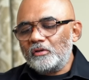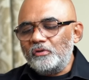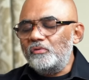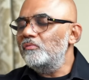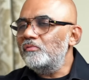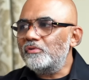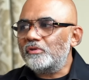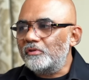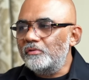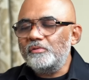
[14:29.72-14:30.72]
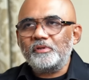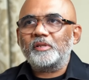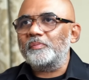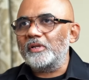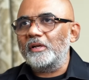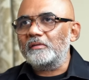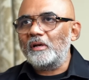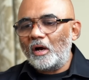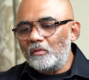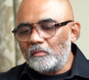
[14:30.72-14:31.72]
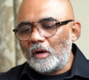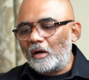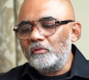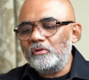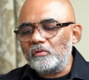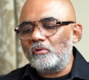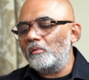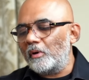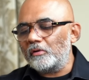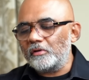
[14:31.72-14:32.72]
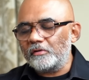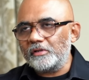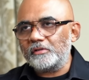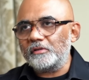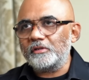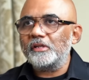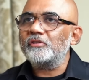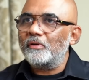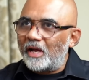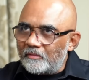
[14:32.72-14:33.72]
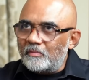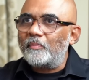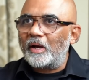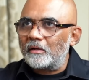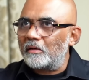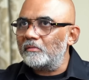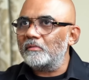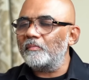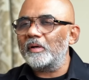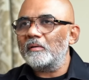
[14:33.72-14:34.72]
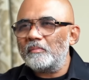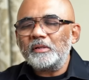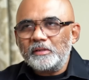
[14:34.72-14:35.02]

huge, huge subjects. How, how do you go about your research? Yes, you have a background, but, but